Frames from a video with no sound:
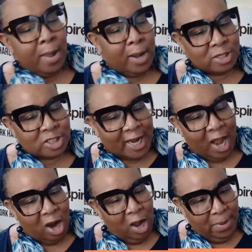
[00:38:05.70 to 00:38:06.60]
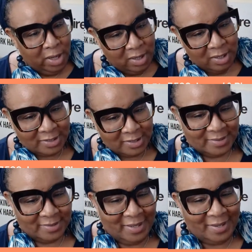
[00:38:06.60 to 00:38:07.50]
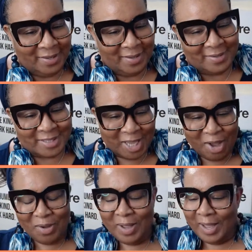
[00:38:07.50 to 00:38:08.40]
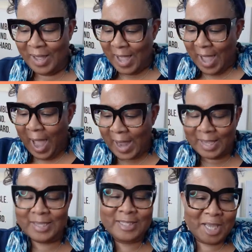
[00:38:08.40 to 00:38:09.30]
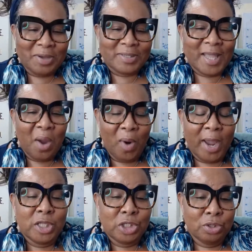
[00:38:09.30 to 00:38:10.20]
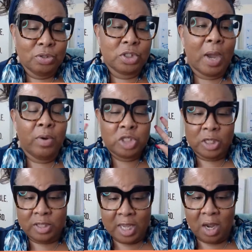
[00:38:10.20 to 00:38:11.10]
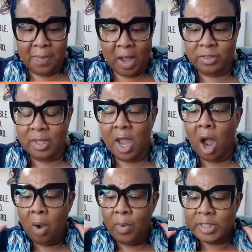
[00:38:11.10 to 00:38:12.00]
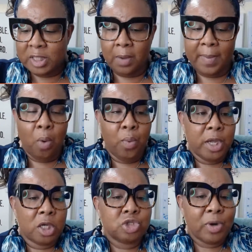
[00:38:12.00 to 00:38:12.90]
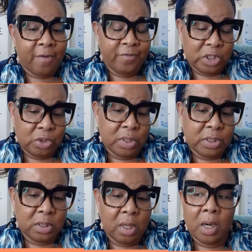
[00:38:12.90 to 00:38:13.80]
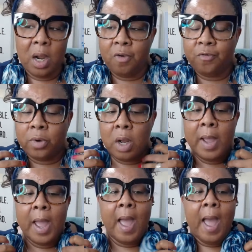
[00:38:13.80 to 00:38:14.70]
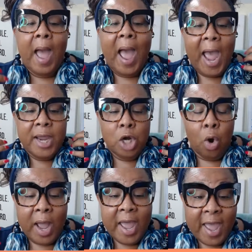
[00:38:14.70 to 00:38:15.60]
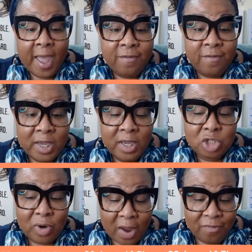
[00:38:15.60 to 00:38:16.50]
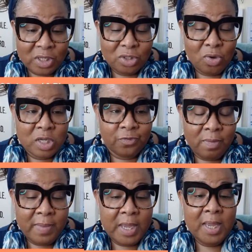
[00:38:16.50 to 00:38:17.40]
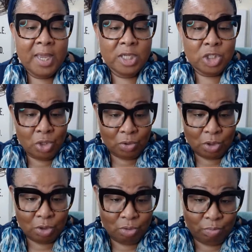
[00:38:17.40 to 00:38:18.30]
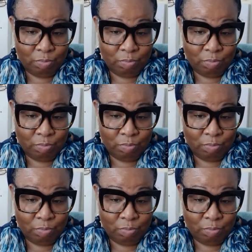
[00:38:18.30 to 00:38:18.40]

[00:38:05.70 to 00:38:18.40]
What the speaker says: go check out all books. So I get sales that way too. So I want you to think about that. Always think about where your traffic source is going to come from. I know a heavy traffic source for me is YouTube,